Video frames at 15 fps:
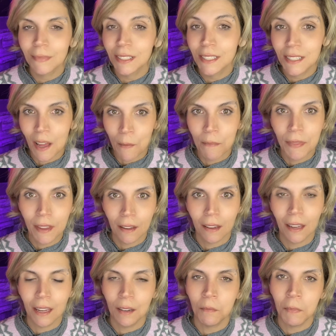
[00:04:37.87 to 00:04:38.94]

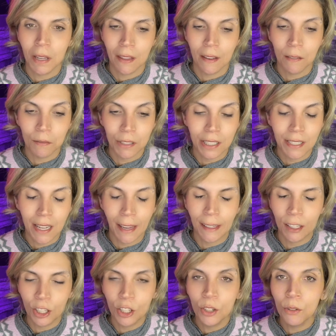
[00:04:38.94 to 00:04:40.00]
something in me that was
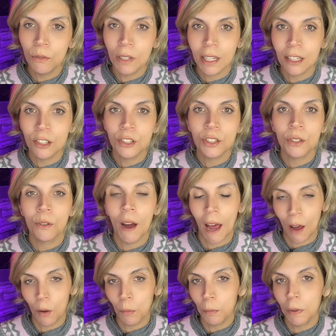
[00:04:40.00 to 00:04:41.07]
saying, you need to
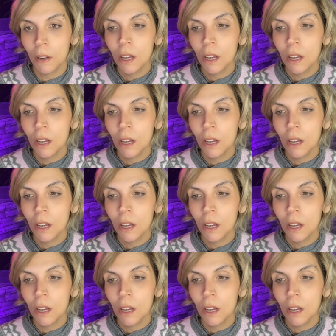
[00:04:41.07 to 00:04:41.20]
help.